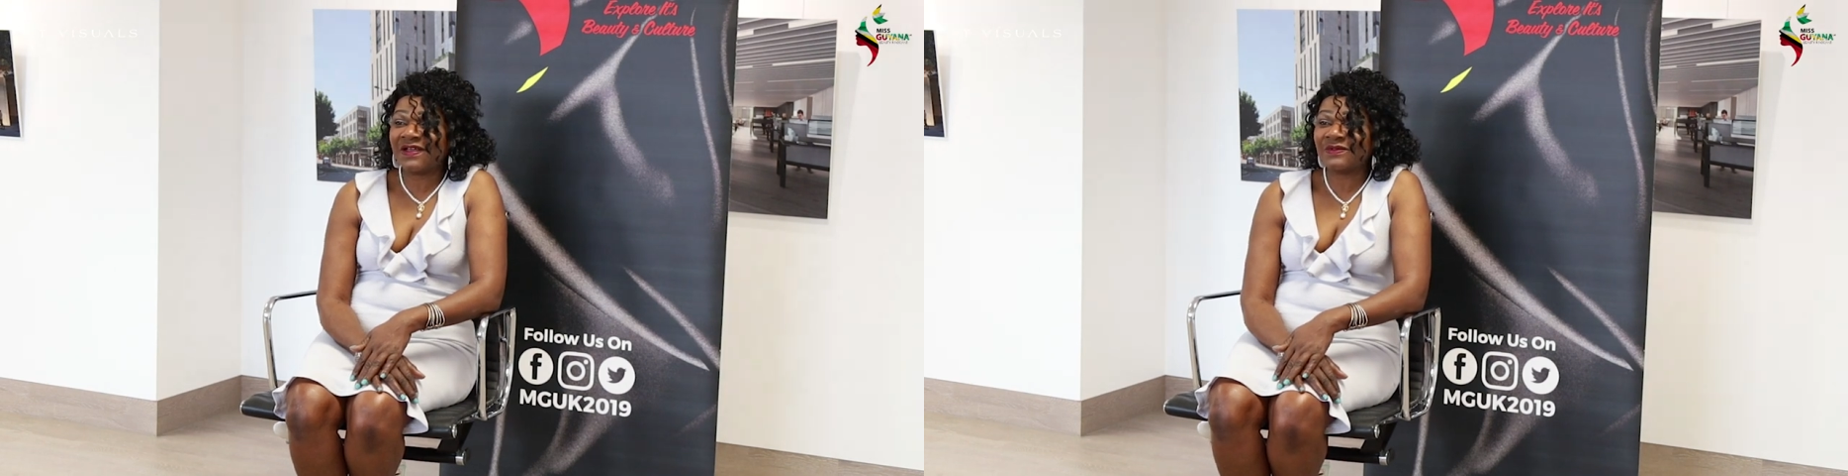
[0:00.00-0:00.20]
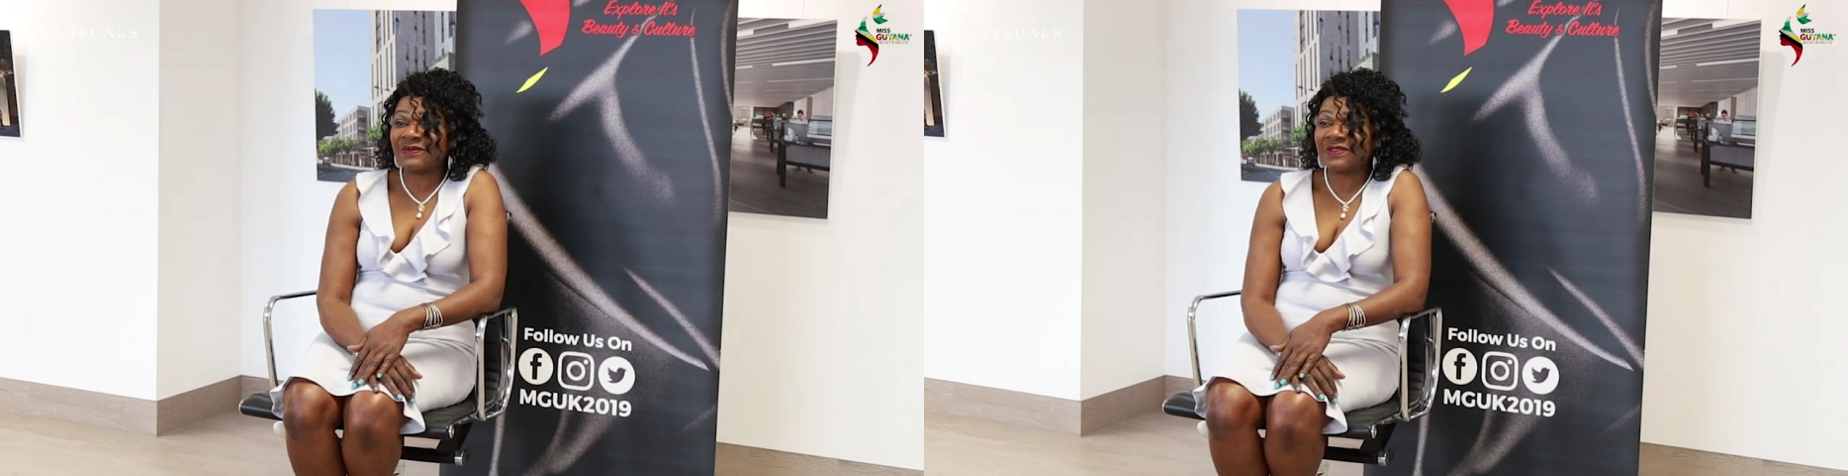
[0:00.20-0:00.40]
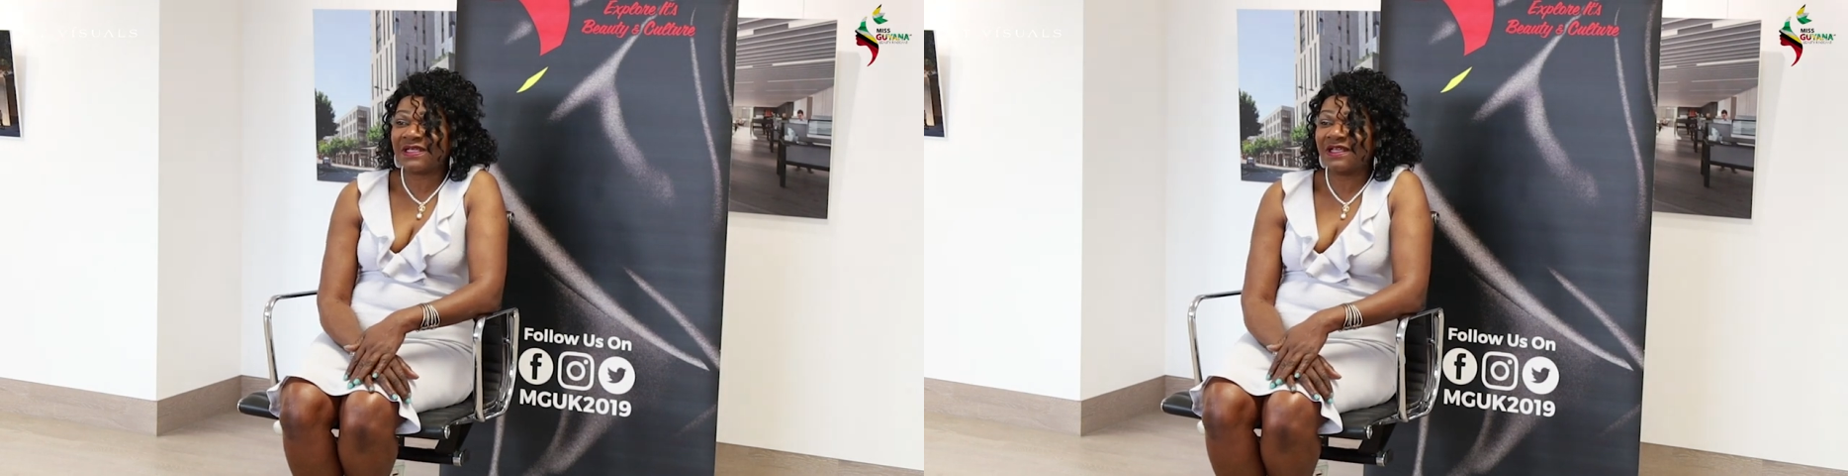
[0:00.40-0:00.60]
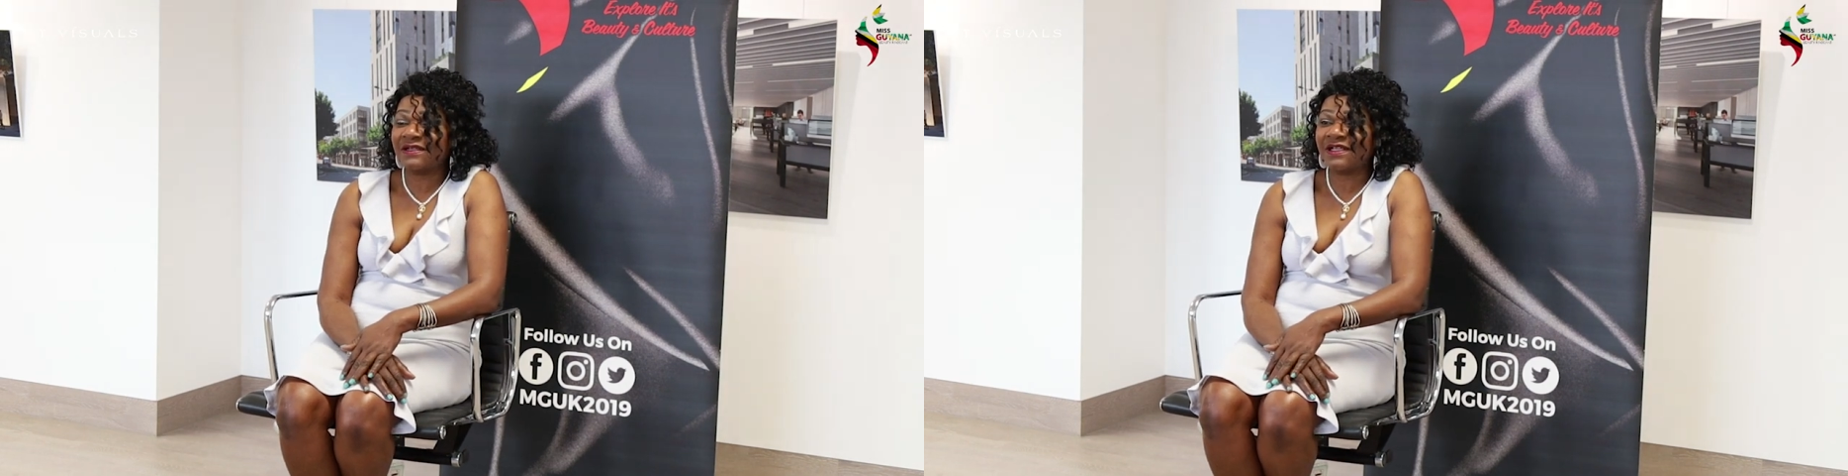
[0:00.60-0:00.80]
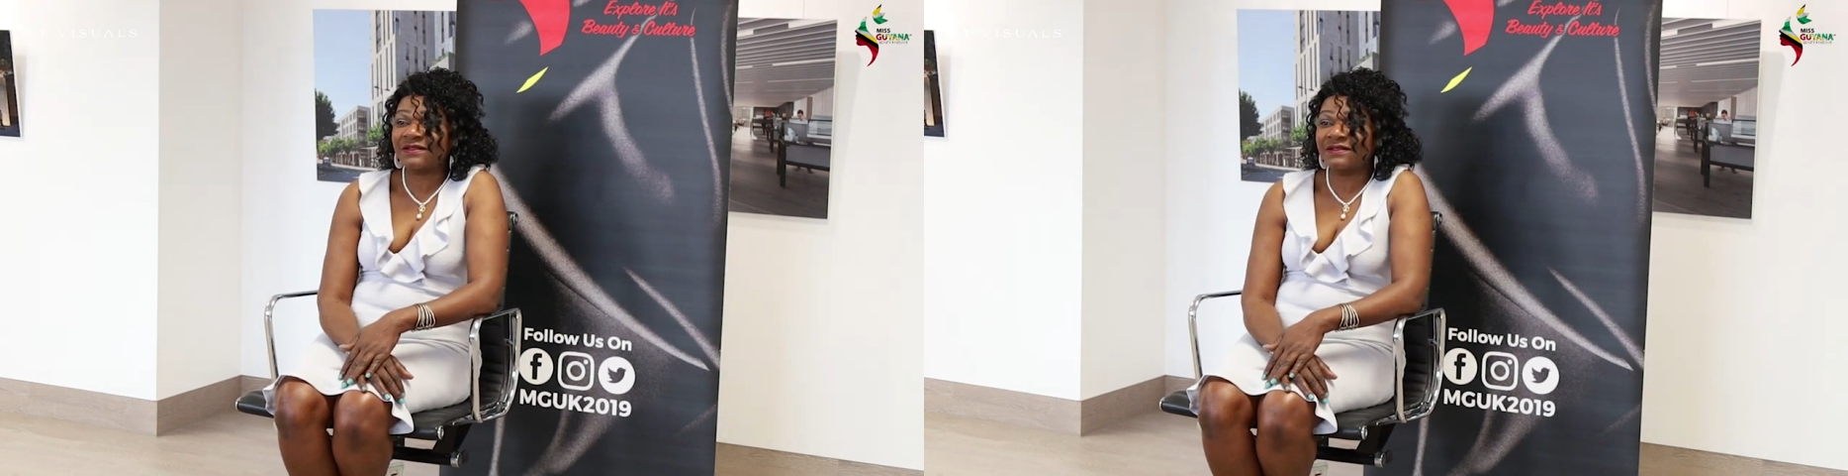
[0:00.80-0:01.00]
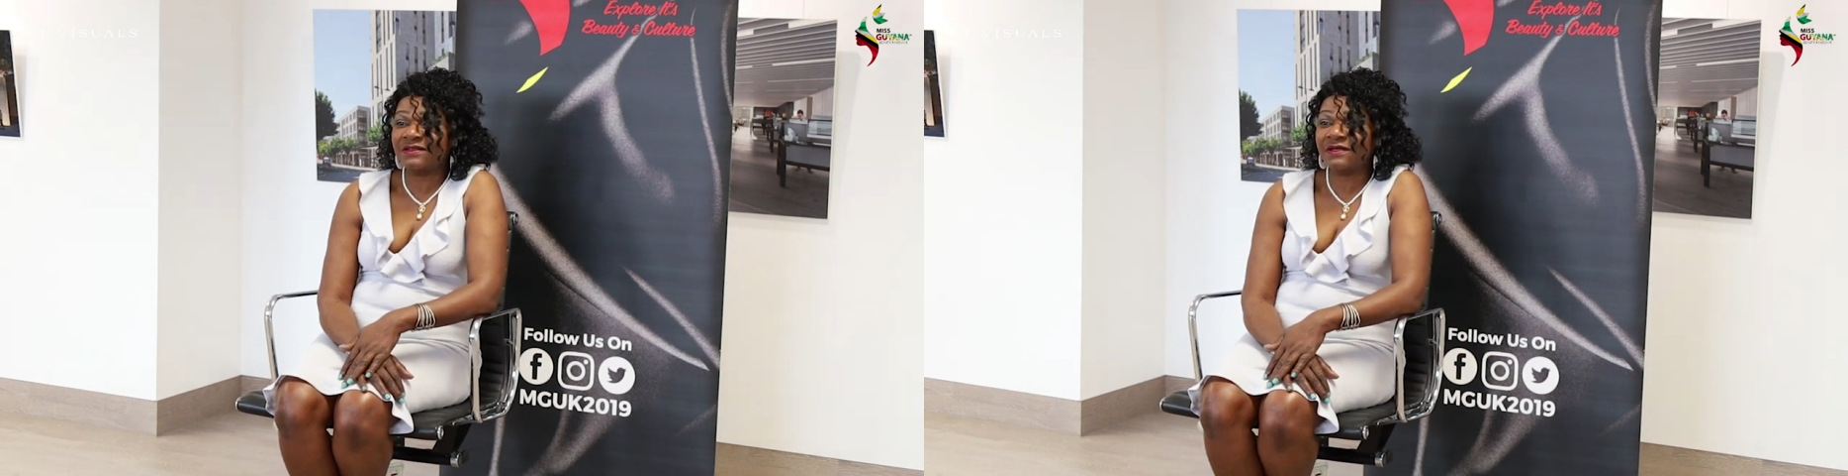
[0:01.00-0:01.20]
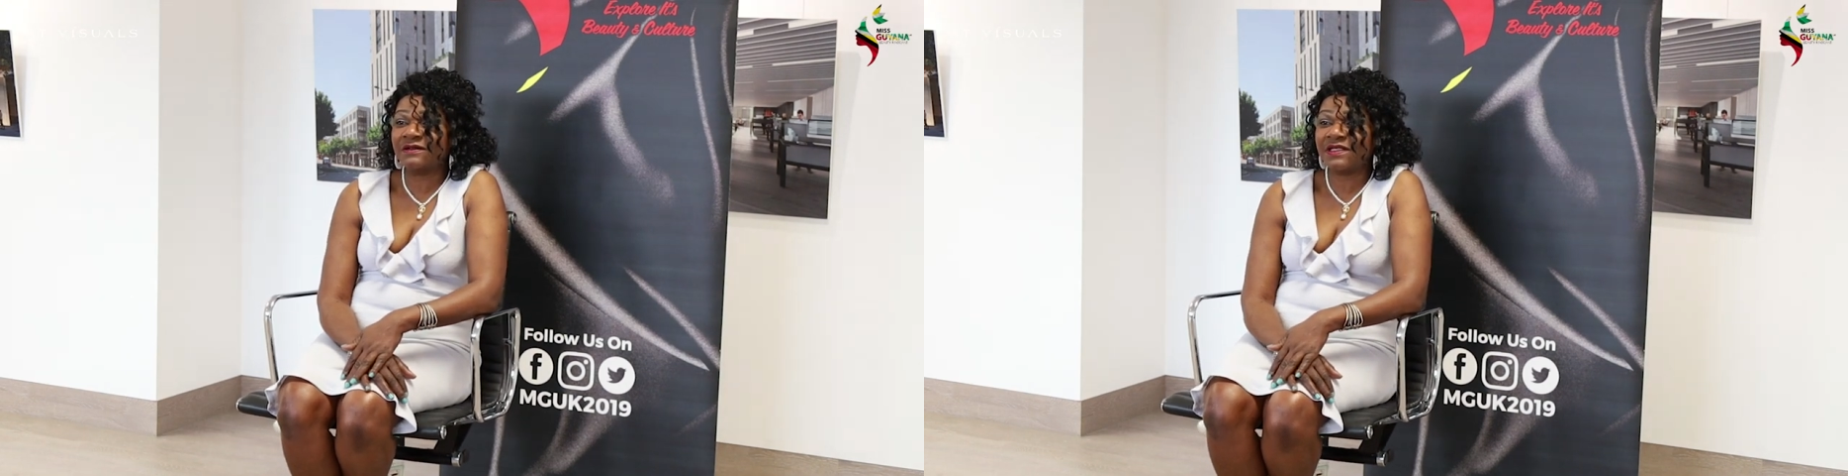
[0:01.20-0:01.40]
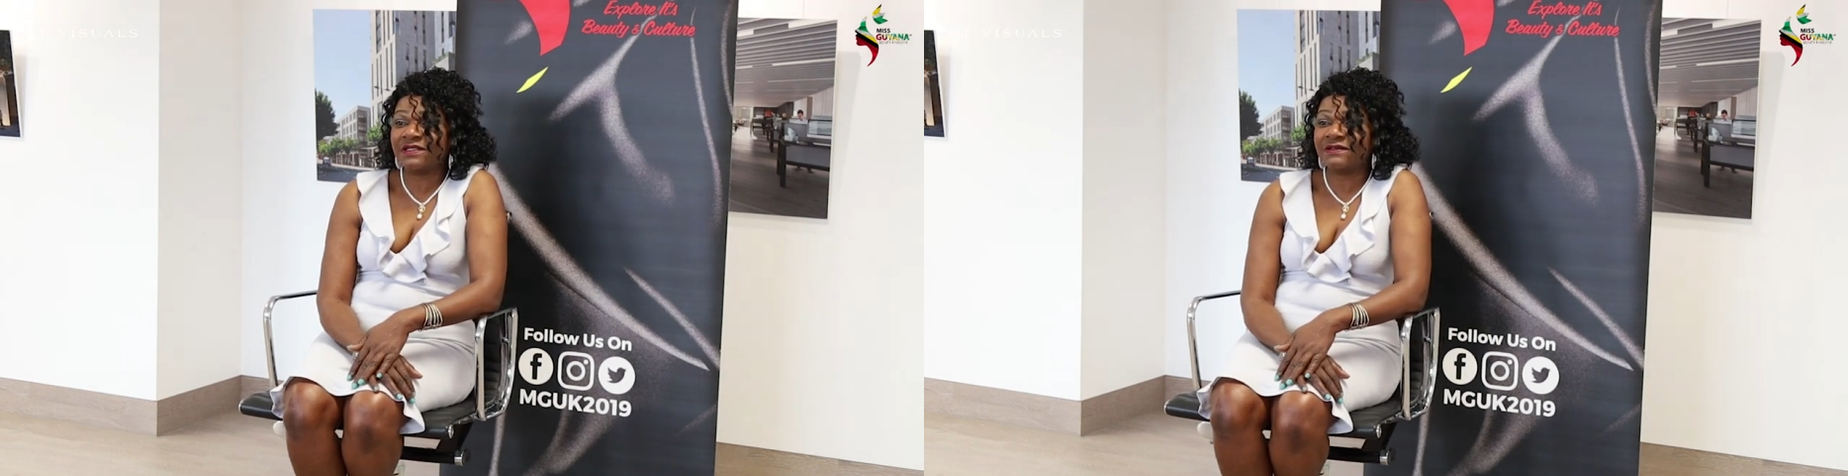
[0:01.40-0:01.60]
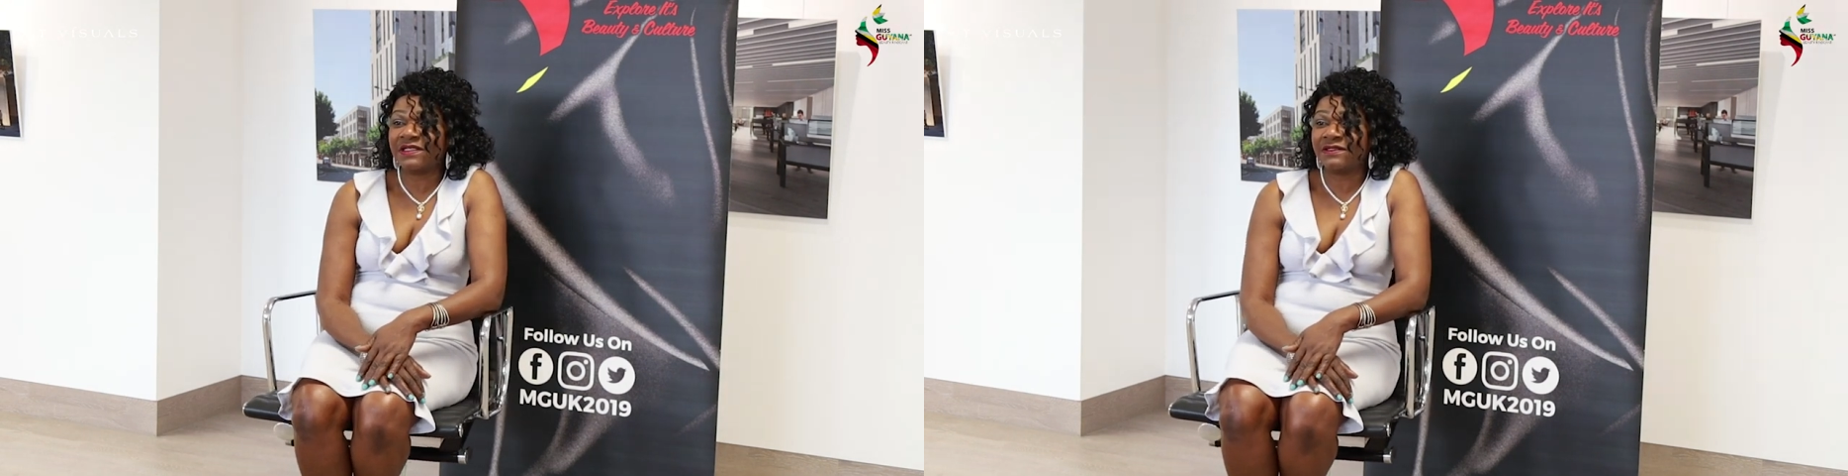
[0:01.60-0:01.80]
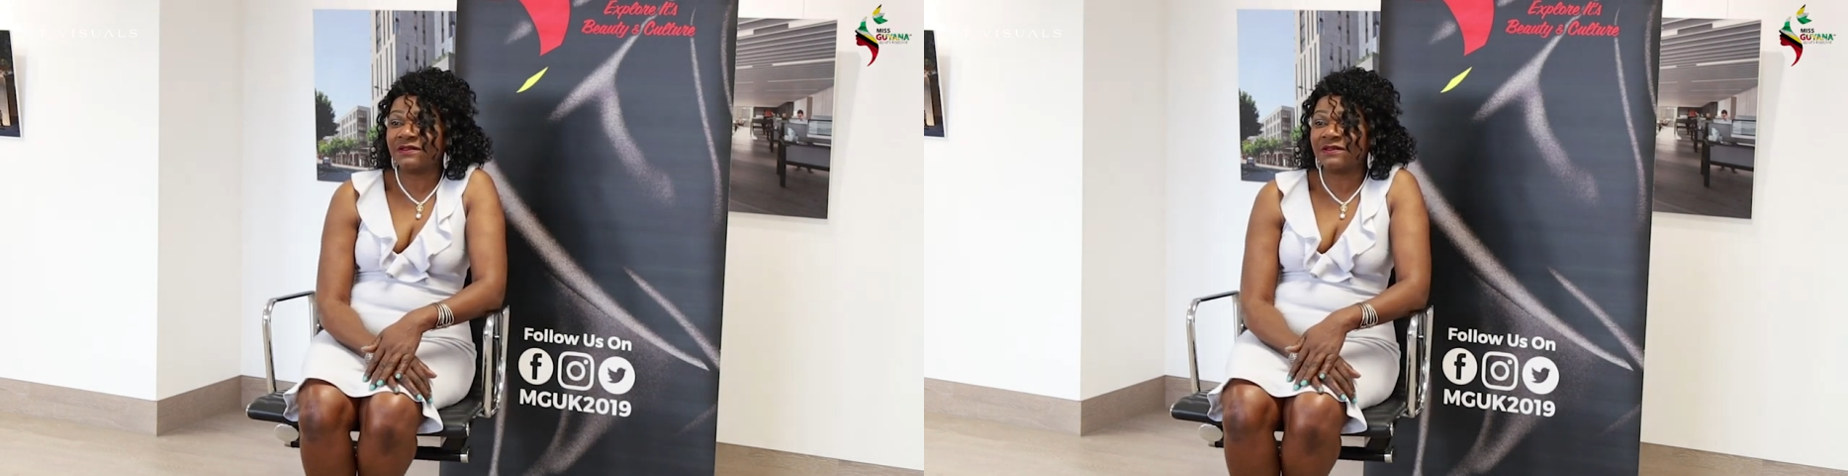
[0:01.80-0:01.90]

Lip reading: That was held at Doggies